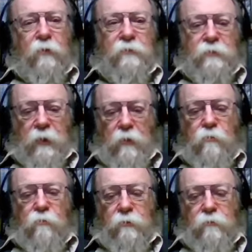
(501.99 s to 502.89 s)
It's the
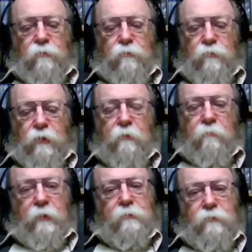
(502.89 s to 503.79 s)
only 2
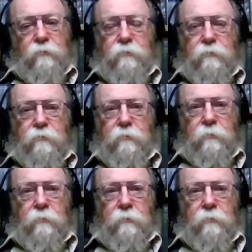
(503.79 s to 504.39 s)
generations.